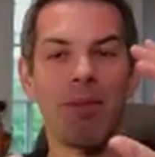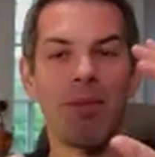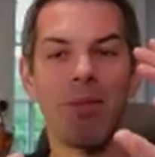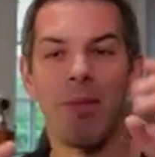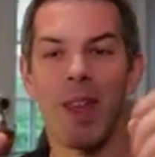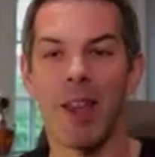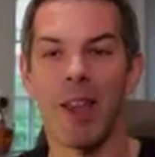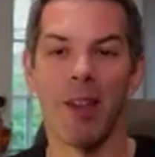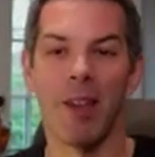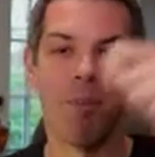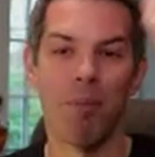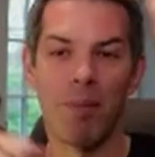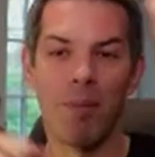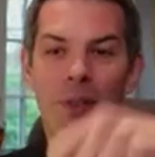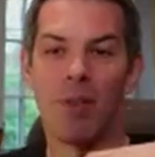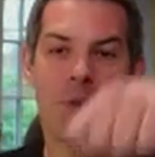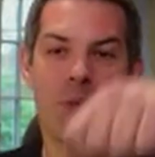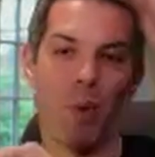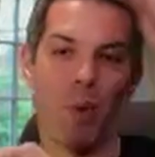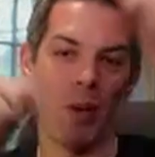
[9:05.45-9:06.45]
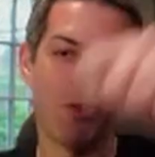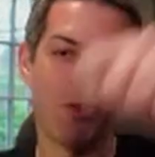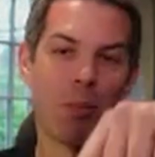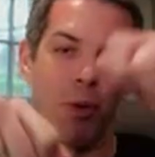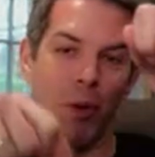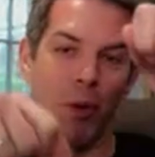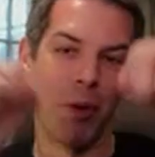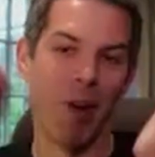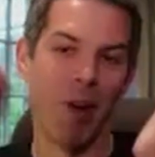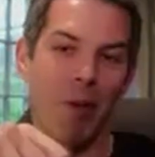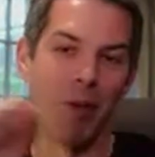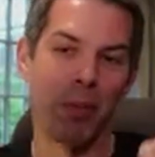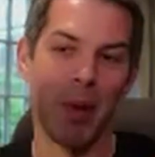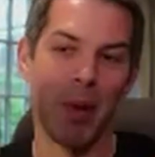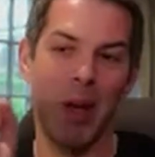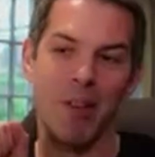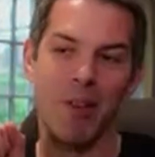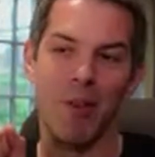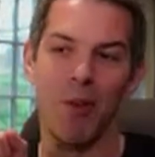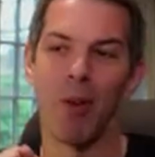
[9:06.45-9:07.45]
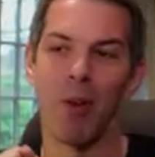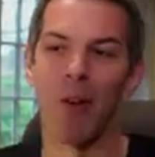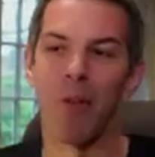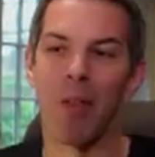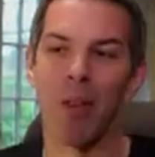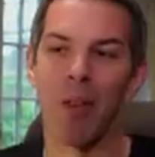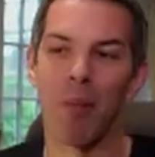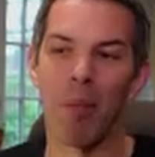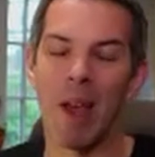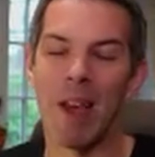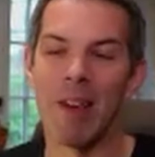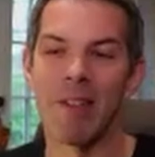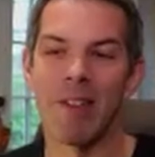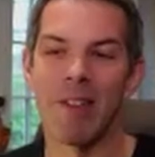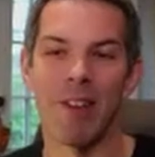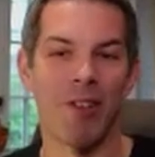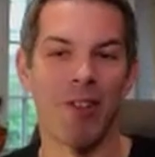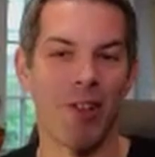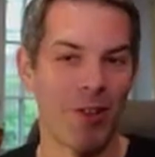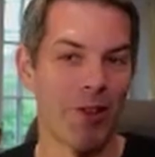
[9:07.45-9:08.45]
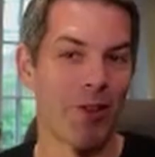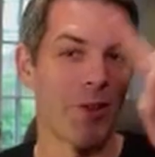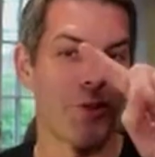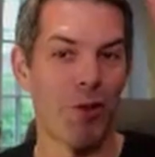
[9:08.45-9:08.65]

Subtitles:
like a switchboard of loads of buttons all over the place to just